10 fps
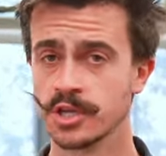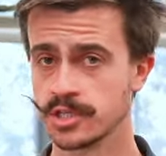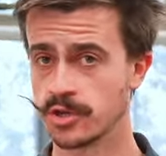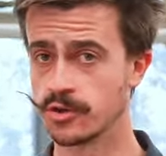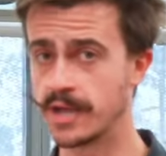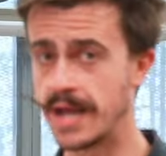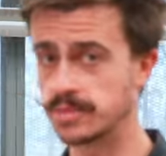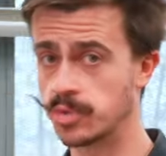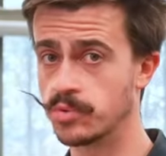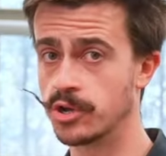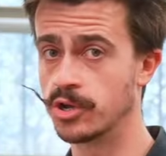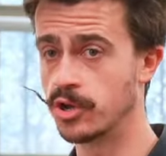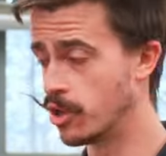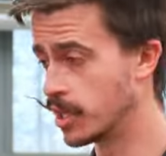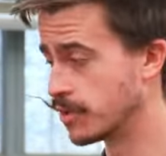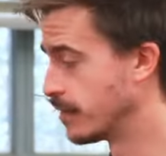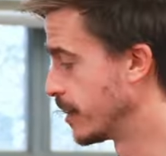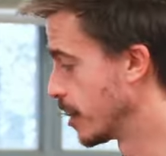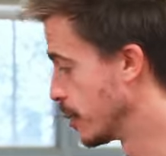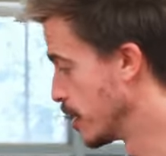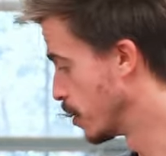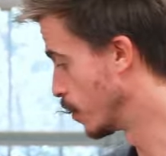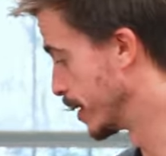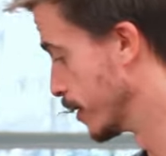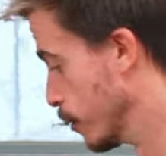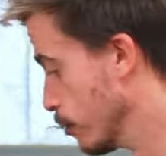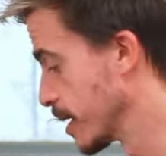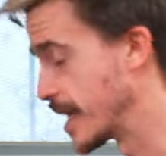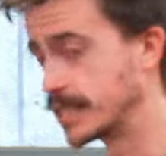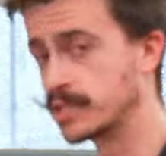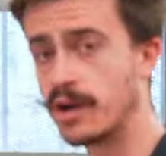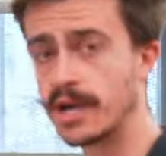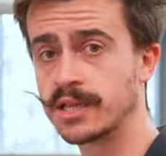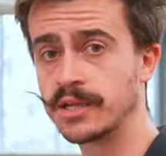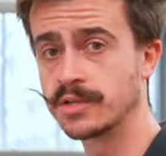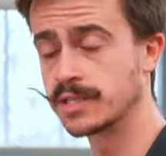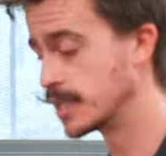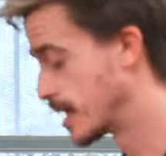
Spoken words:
So as we were earlier in the video, we can look at the tire clearance,